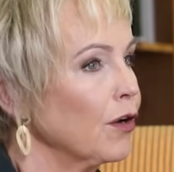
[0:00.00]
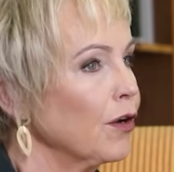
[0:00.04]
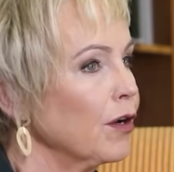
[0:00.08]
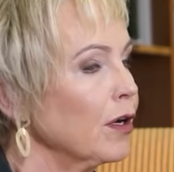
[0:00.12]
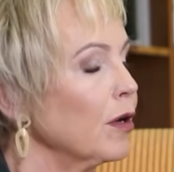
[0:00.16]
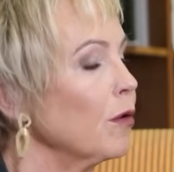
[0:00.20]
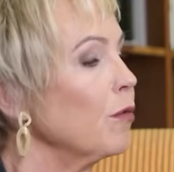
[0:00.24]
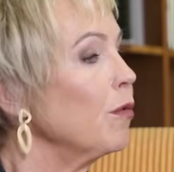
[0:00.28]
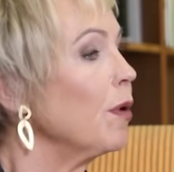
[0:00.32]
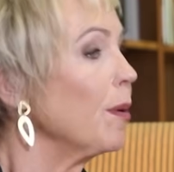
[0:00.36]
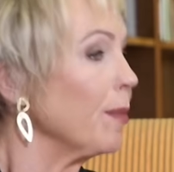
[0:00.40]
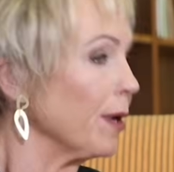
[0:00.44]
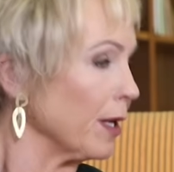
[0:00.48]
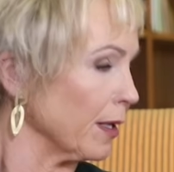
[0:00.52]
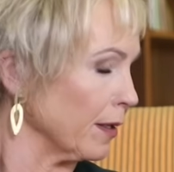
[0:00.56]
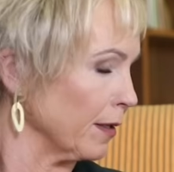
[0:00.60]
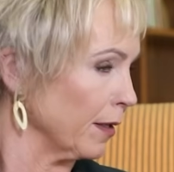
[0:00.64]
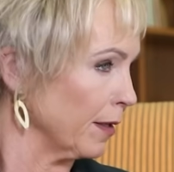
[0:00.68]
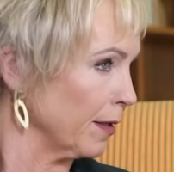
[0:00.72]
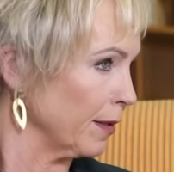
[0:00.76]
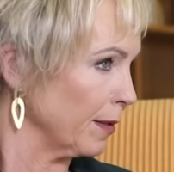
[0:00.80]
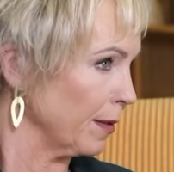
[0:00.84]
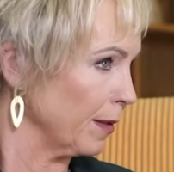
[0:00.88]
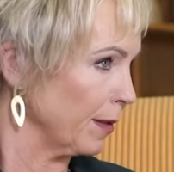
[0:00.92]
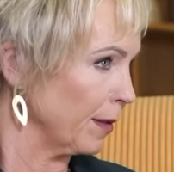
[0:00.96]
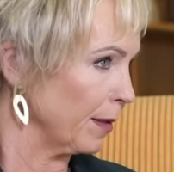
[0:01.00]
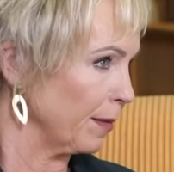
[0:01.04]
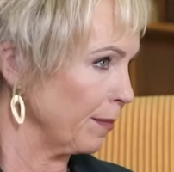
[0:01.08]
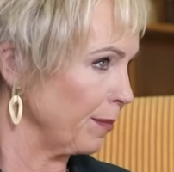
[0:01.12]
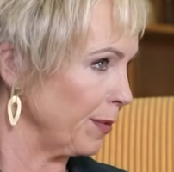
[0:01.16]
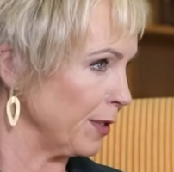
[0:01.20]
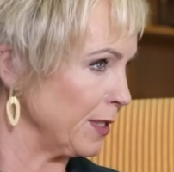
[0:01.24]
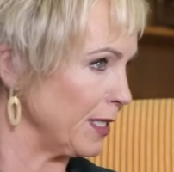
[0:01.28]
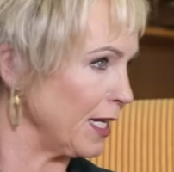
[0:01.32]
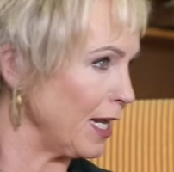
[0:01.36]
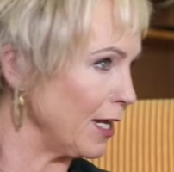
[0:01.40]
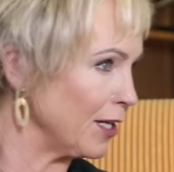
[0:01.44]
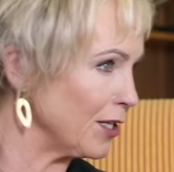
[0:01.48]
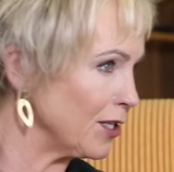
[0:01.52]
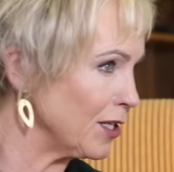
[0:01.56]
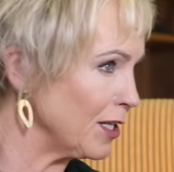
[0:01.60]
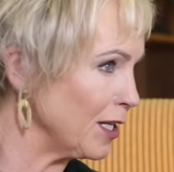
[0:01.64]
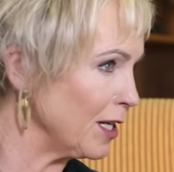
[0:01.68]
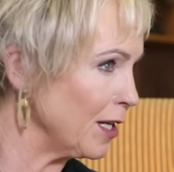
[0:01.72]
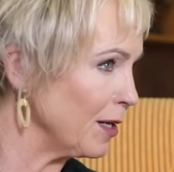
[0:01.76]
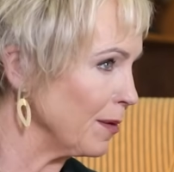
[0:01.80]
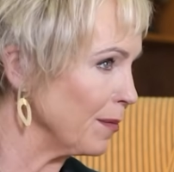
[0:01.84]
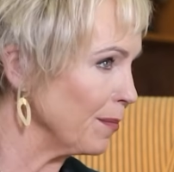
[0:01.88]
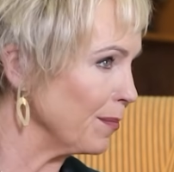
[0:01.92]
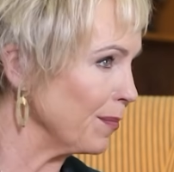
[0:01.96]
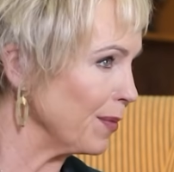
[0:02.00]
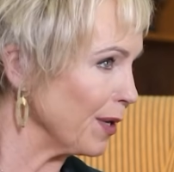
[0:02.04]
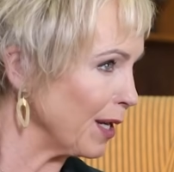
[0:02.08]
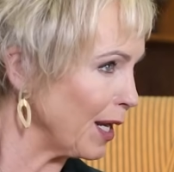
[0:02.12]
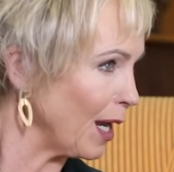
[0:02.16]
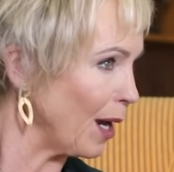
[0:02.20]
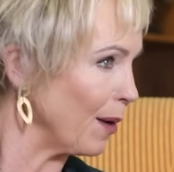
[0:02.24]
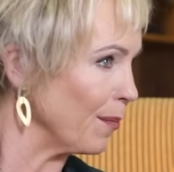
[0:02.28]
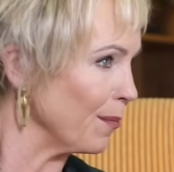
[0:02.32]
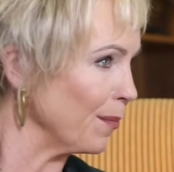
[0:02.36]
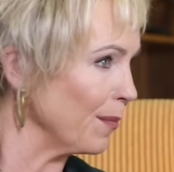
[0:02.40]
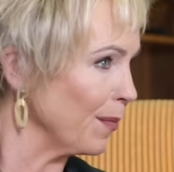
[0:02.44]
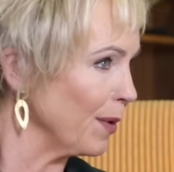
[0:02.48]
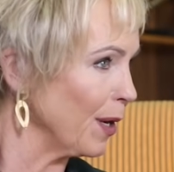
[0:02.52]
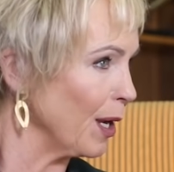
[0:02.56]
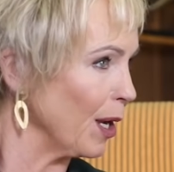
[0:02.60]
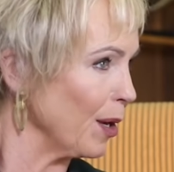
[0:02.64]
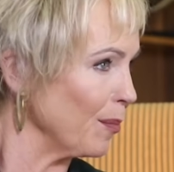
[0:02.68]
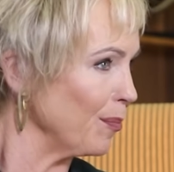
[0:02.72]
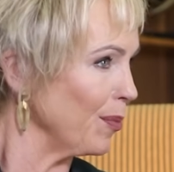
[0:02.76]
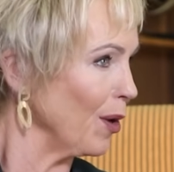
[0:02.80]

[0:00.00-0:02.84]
Could a woman potentially become a